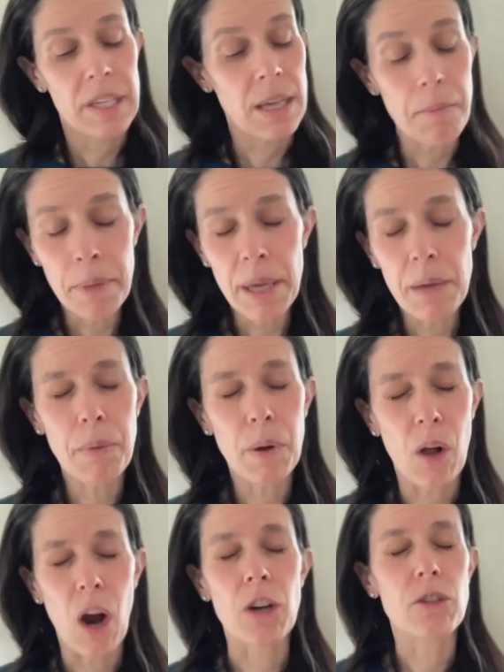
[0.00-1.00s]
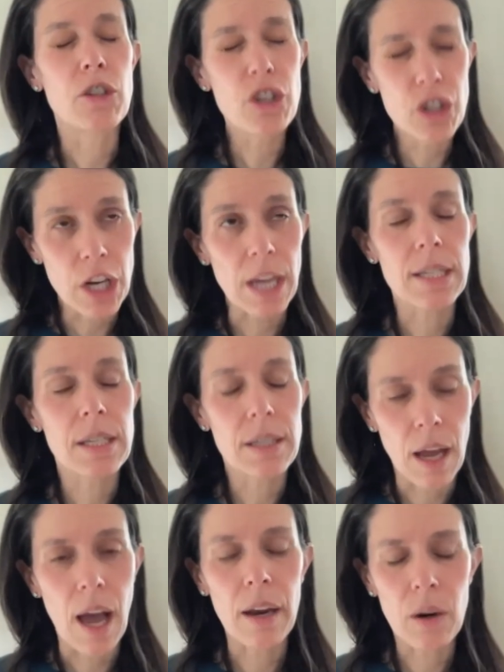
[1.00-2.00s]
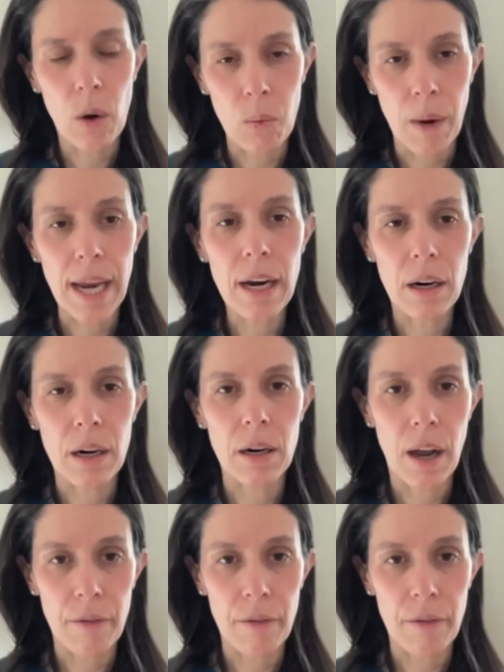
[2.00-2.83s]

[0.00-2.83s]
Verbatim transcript: Some people are just not aware